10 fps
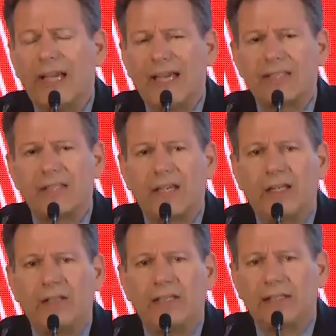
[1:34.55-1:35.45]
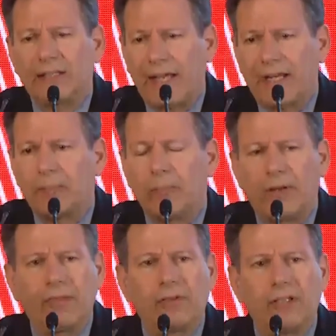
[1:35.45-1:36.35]
essay in the Atlantic
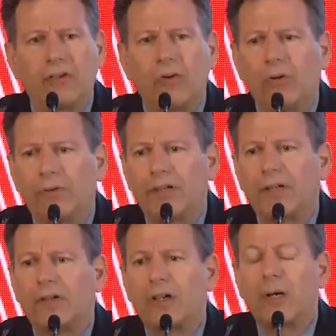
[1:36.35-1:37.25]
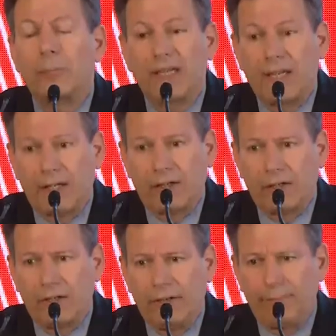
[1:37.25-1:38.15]
Monthly called The Coming
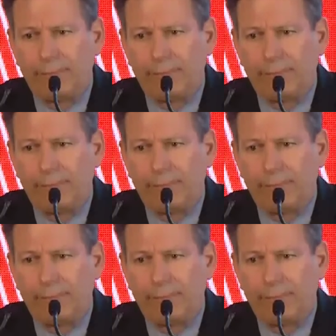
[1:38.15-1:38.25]
Anarchy.